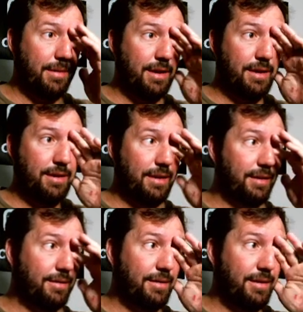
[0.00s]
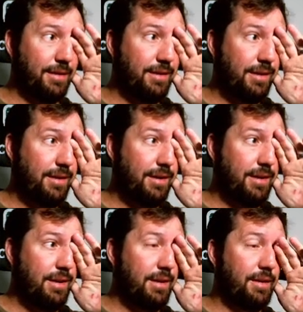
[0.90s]
man, that's
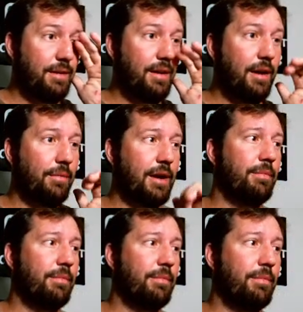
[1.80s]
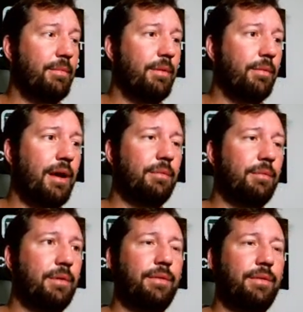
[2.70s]
not what I
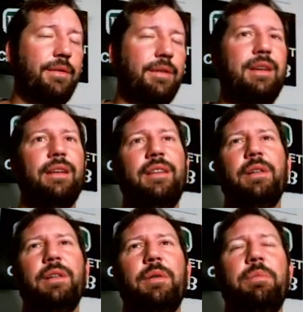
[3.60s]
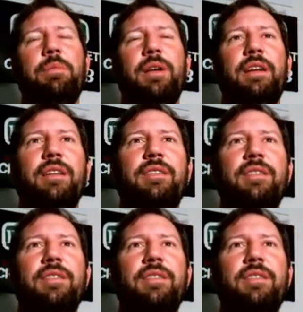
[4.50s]
didn't really, not really what I planned on